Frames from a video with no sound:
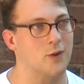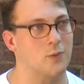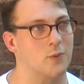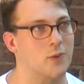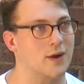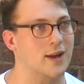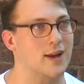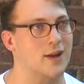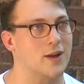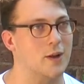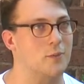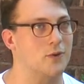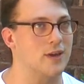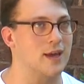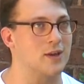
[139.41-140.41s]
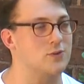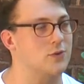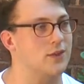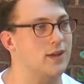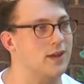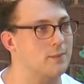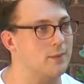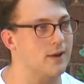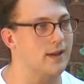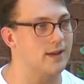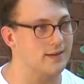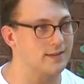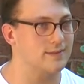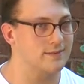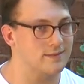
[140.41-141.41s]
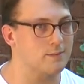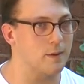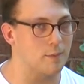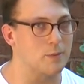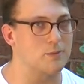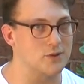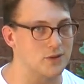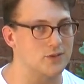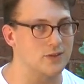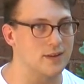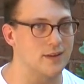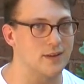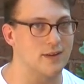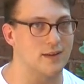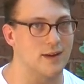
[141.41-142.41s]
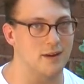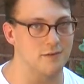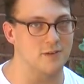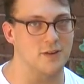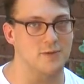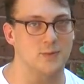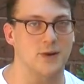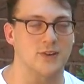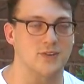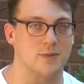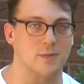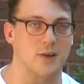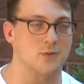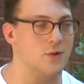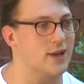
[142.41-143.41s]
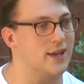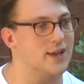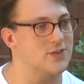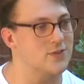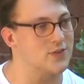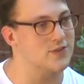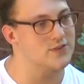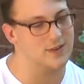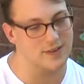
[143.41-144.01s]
We're working on a couple of things with it. Public trust with it on Facebook. That's where to get to us.